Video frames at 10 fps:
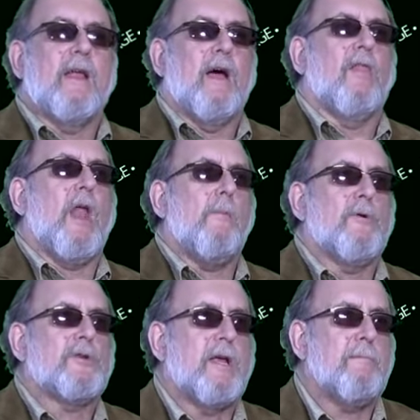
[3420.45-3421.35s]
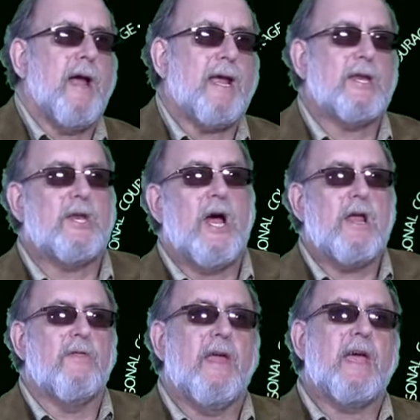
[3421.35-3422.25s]
a lot of them will sit back and tell
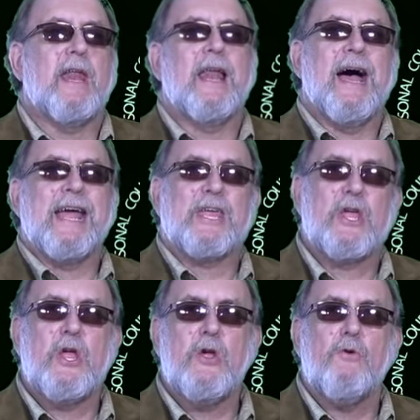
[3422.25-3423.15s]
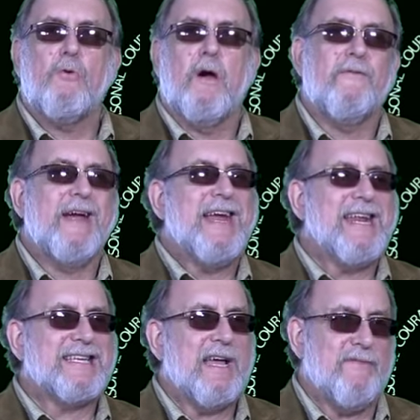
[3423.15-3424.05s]
you got an IQ of
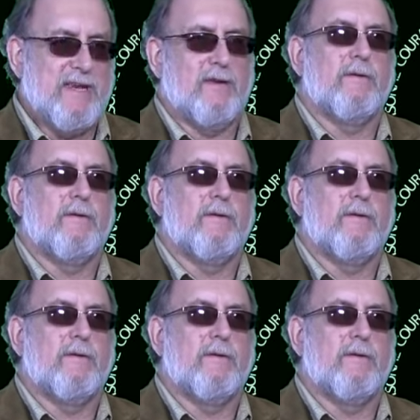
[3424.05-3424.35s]
87.